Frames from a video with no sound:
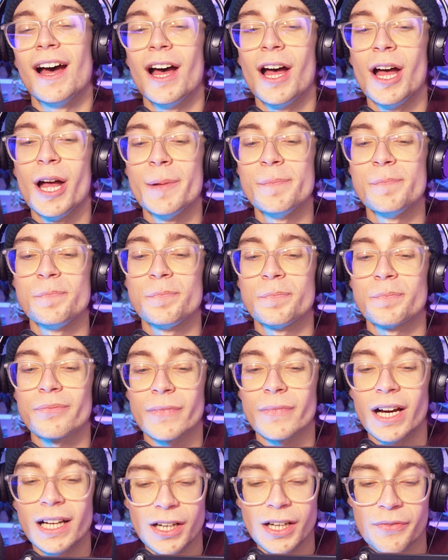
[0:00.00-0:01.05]
I
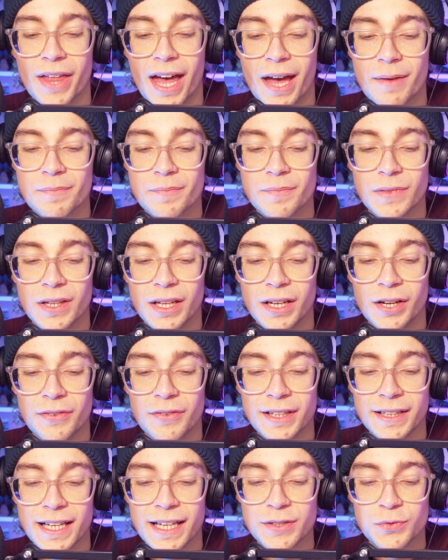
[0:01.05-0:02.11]
love that, and I
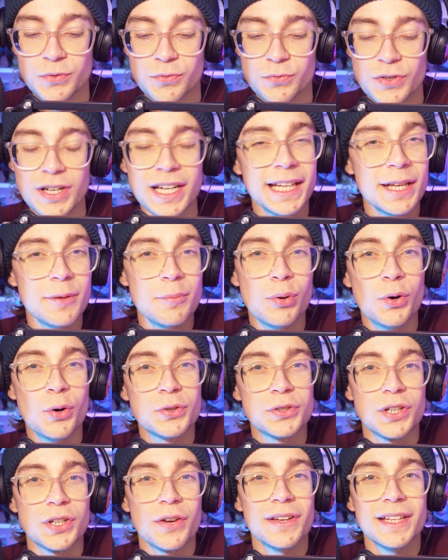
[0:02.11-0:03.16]
think that's really
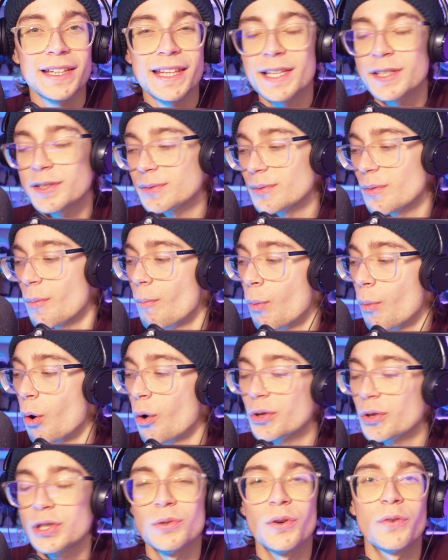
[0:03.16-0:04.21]
important. I think there's
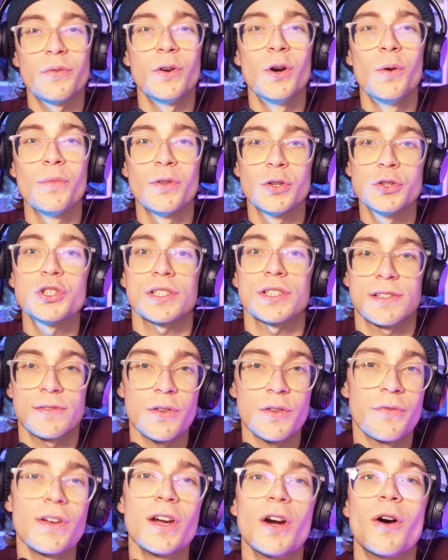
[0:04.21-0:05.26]
more to a film than just
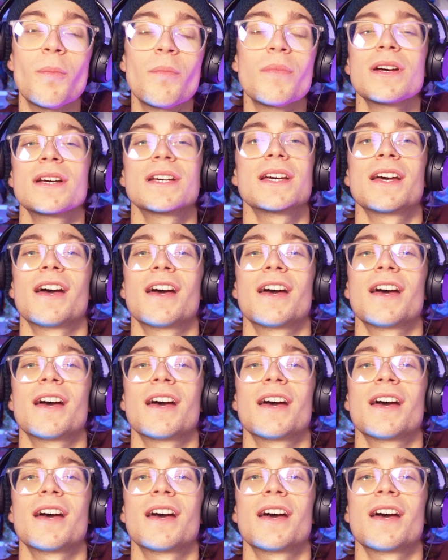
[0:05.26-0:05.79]
the film,